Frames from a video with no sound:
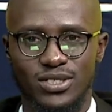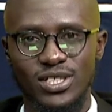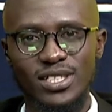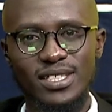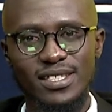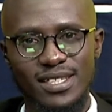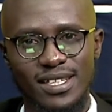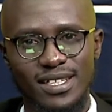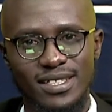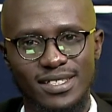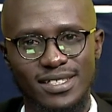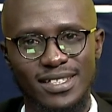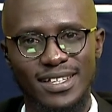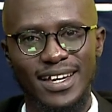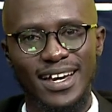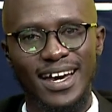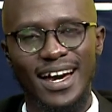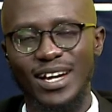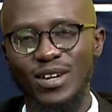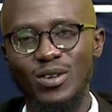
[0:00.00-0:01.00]
Jesus,
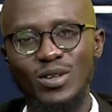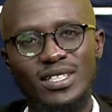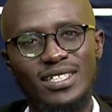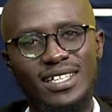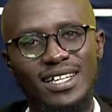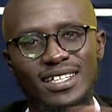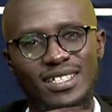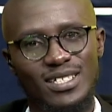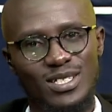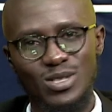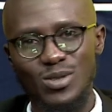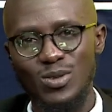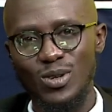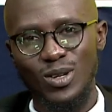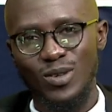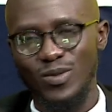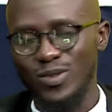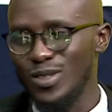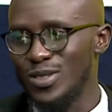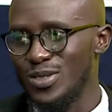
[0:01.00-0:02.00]
I don't want Kenya
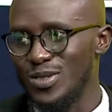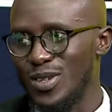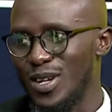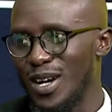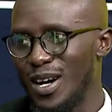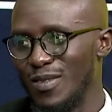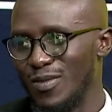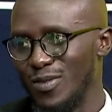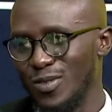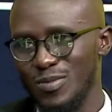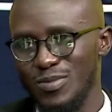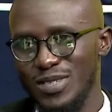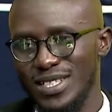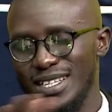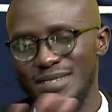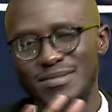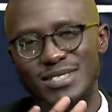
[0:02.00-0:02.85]
School of Law to come for me.